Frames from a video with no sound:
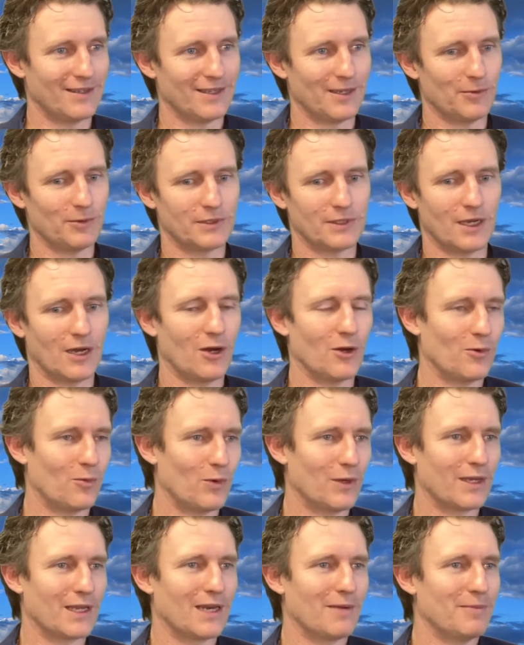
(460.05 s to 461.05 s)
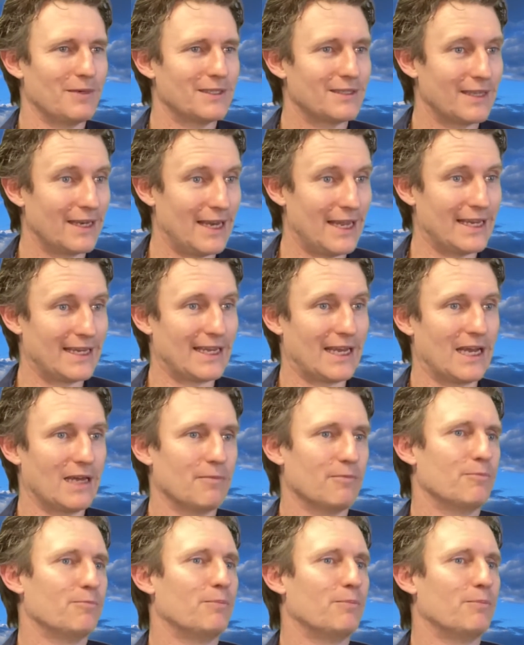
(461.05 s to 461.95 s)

they would say, oh, we're going to miss the laycan,